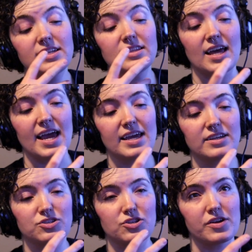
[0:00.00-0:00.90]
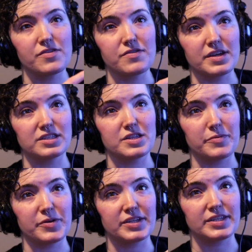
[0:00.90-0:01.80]
like certain things the
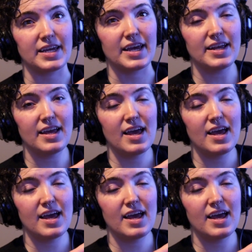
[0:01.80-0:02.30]
book did.